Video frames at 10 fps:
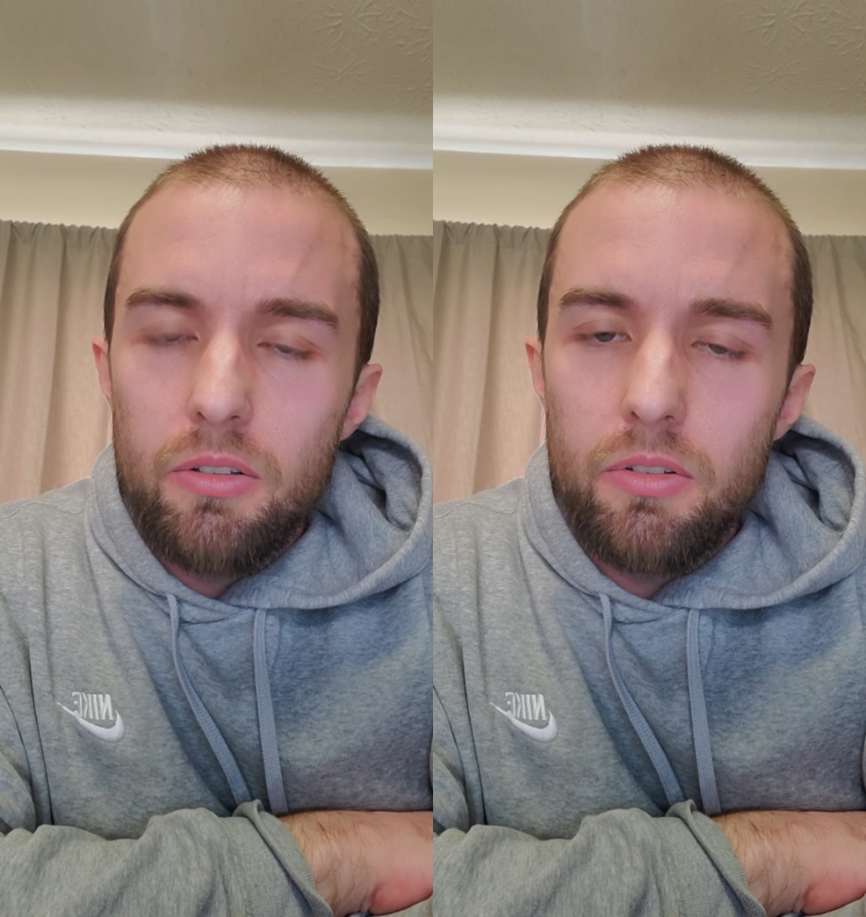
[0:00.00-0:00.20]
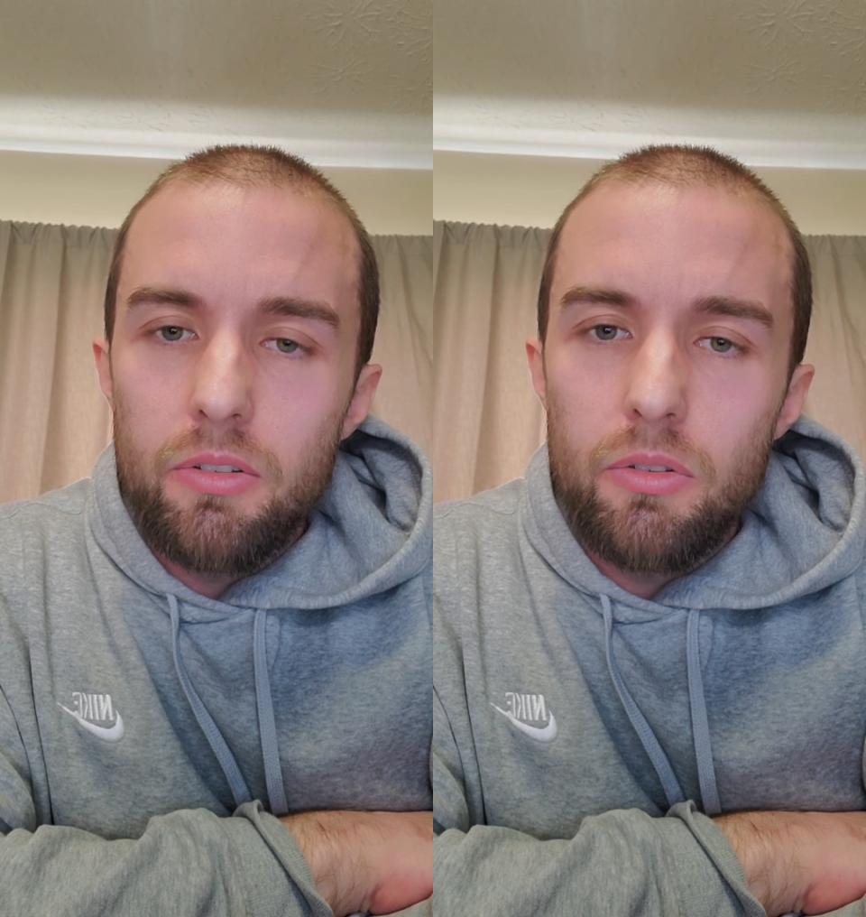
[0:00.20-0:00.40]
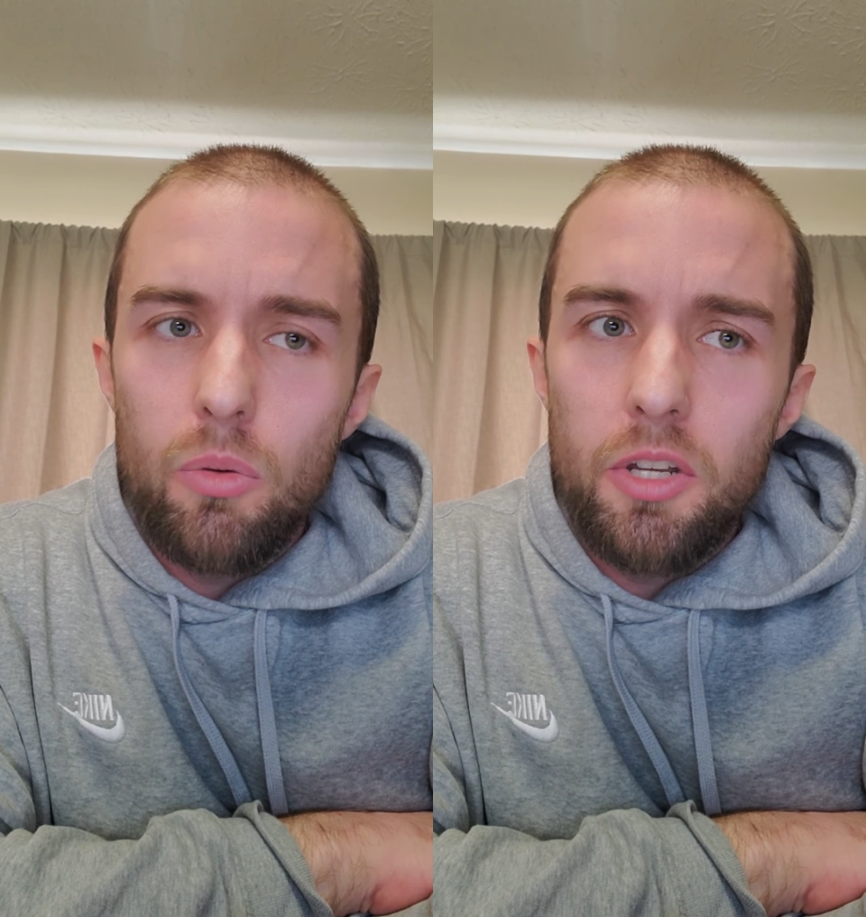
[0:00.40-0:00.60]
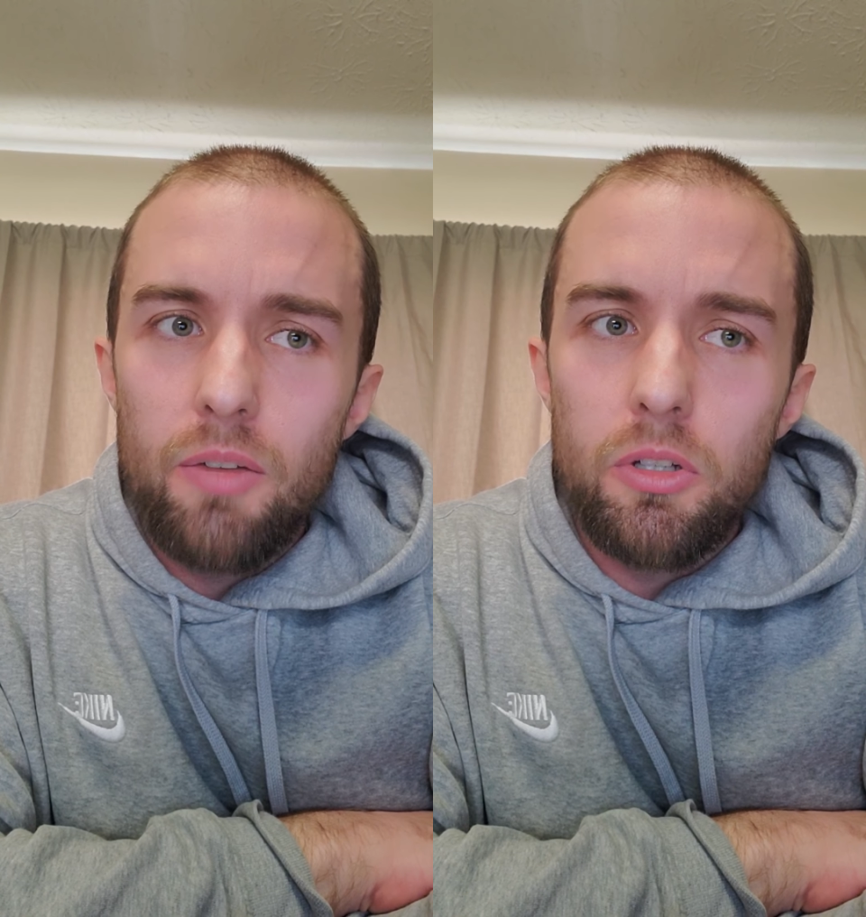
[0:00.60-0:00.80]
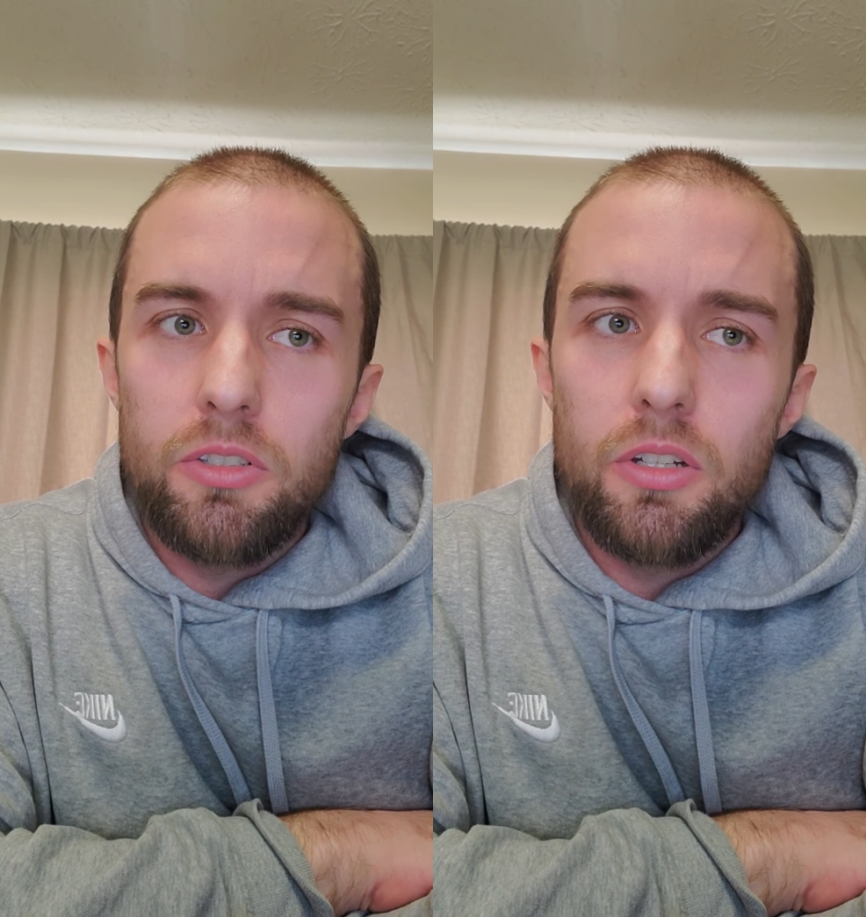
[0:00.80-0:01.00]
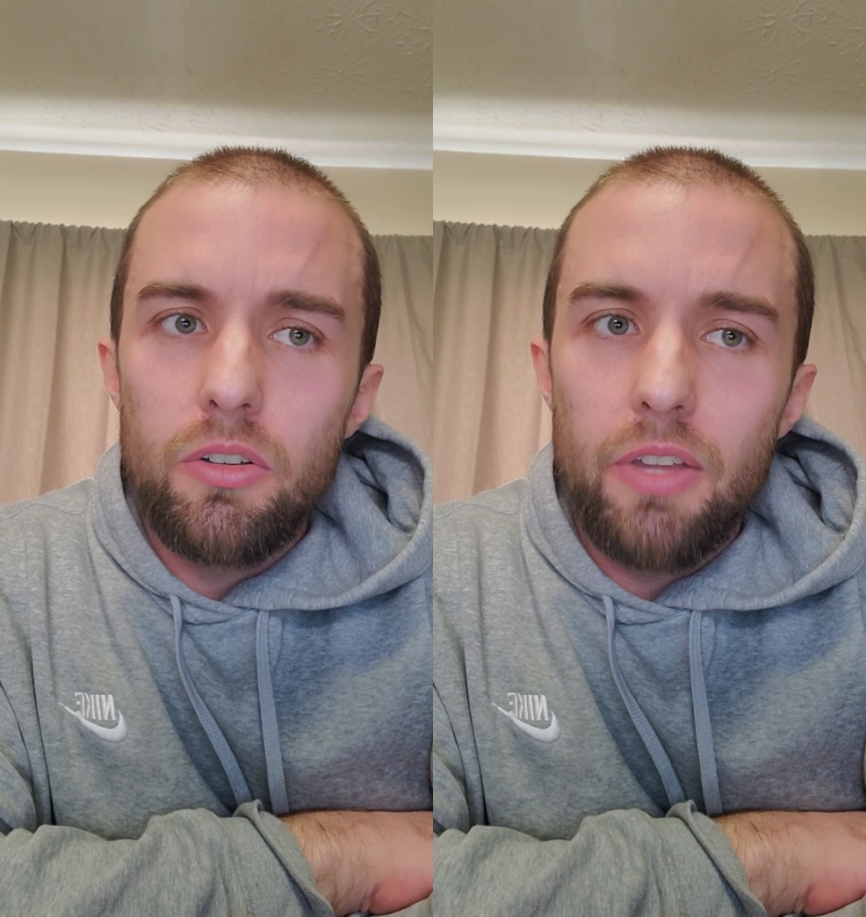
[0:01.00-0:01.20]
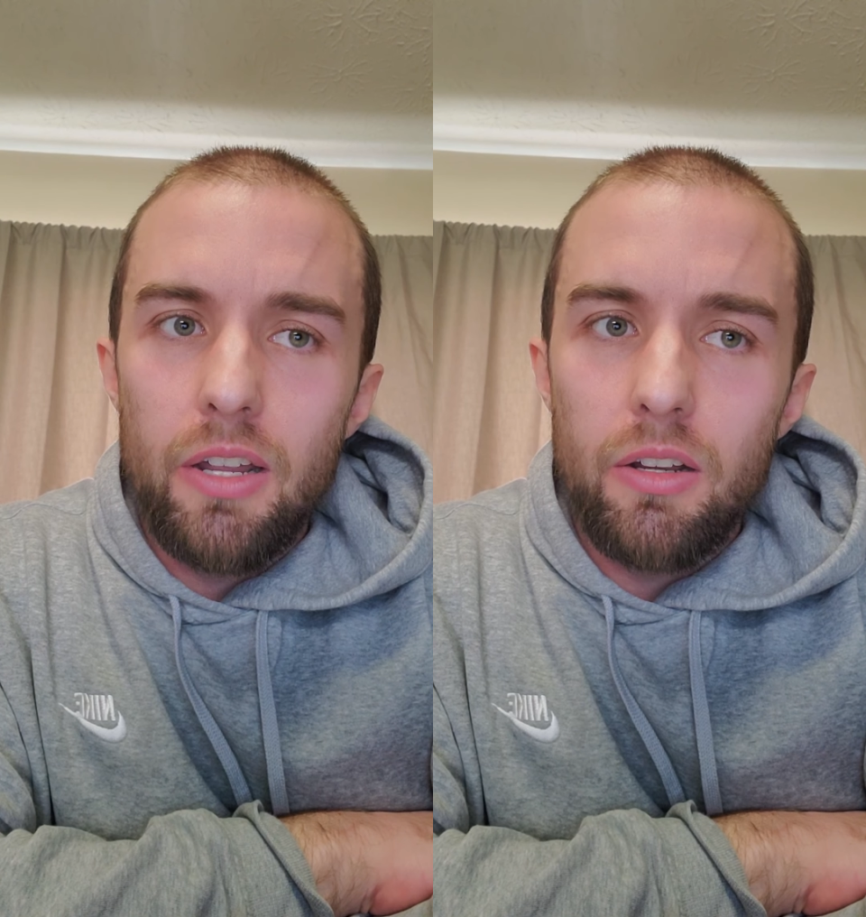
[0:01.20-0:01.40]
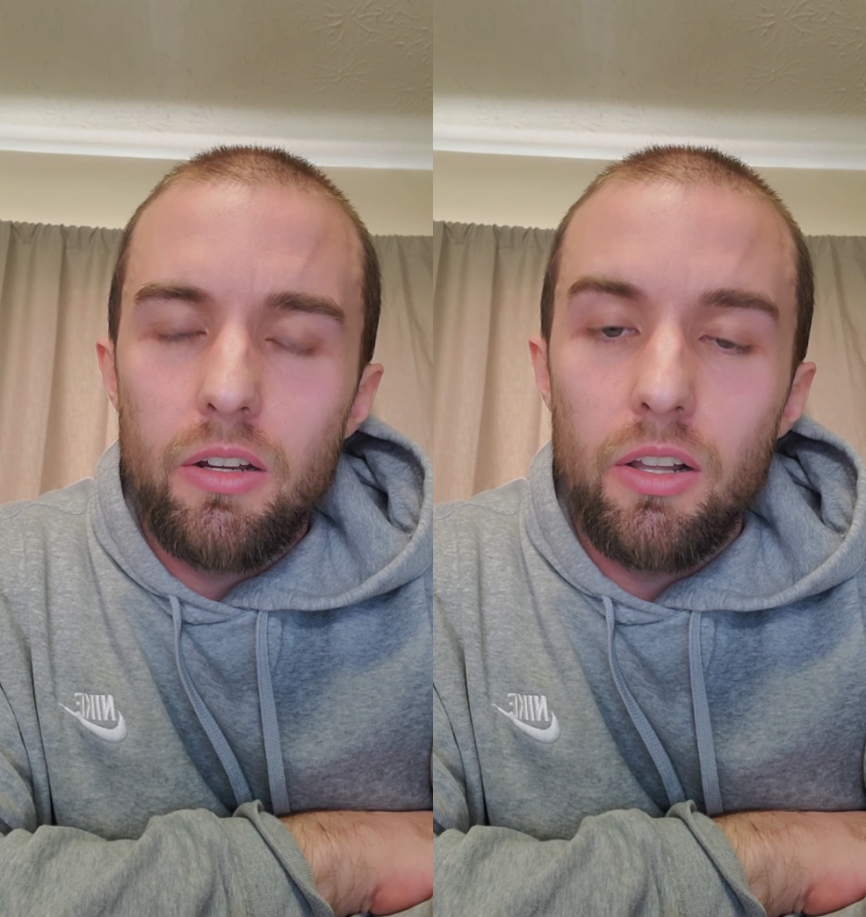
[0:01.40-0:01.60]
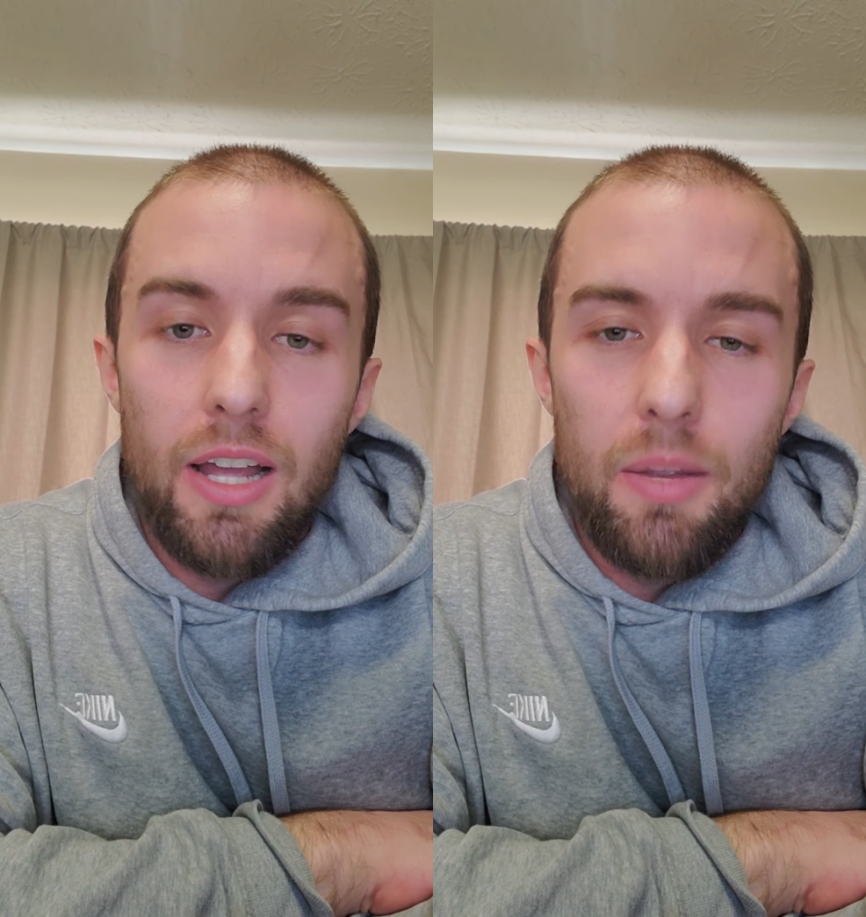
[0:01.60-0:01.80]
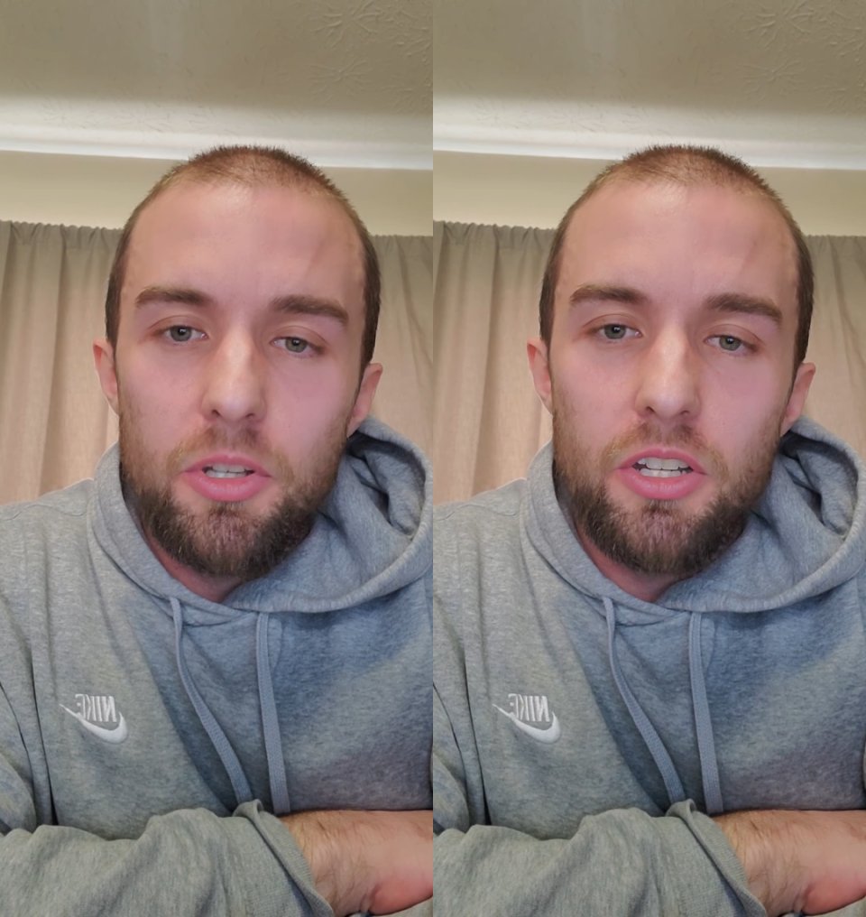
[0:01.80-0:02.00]
Nobody ever considered that
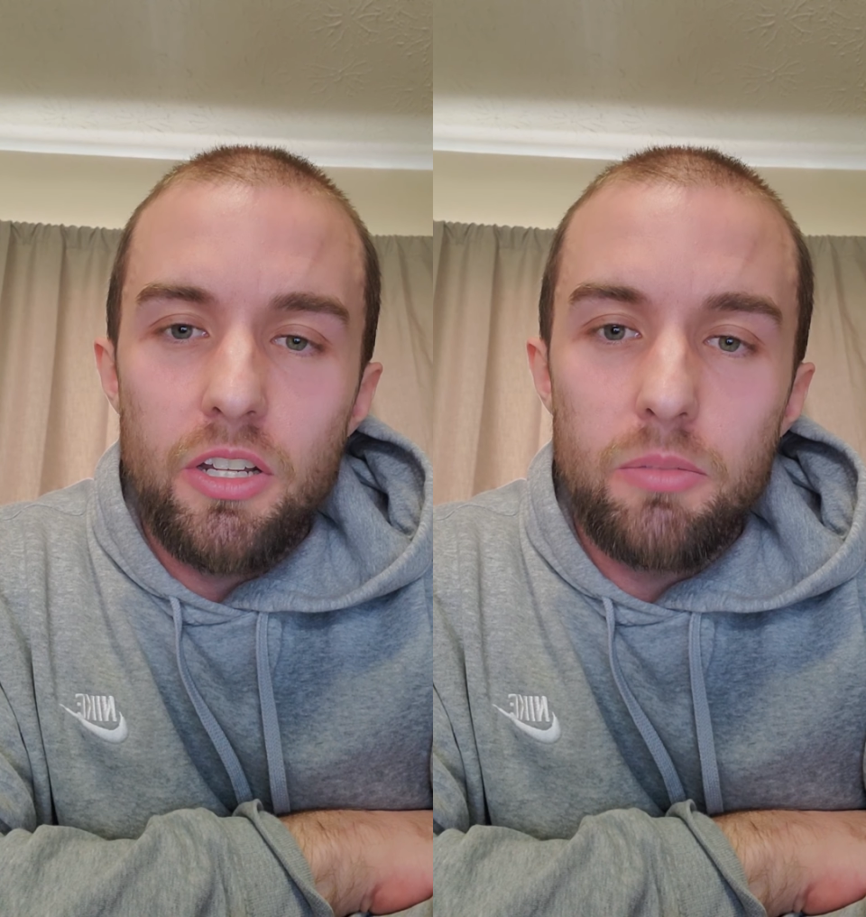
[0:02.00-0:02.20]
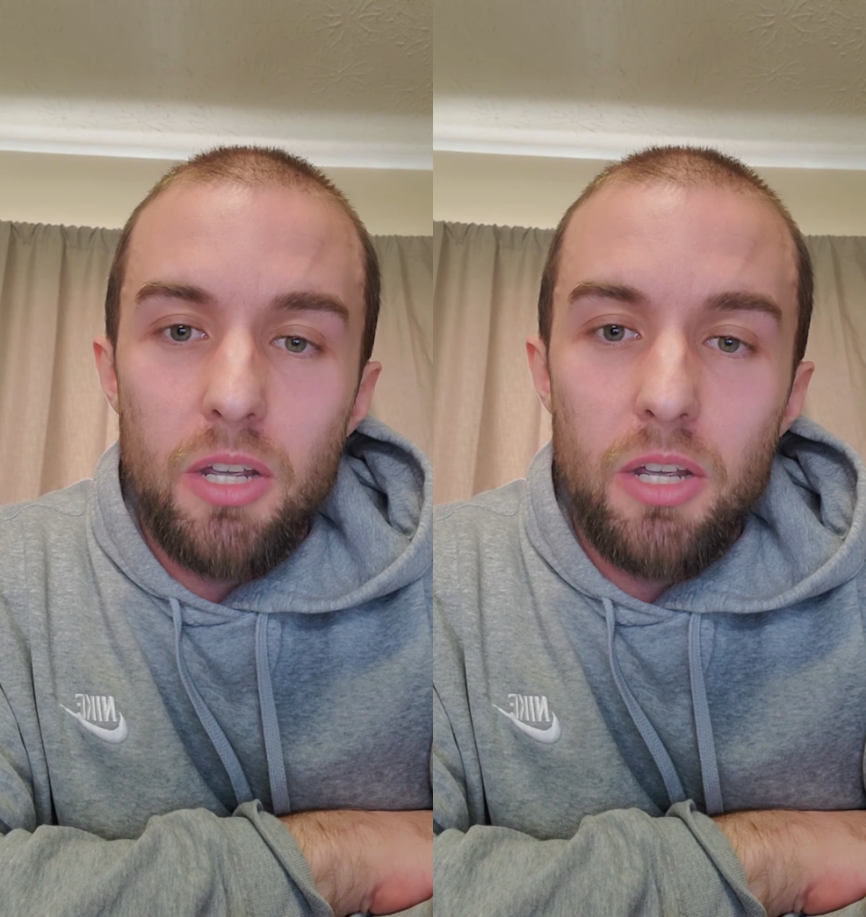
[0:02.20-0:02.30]
climate change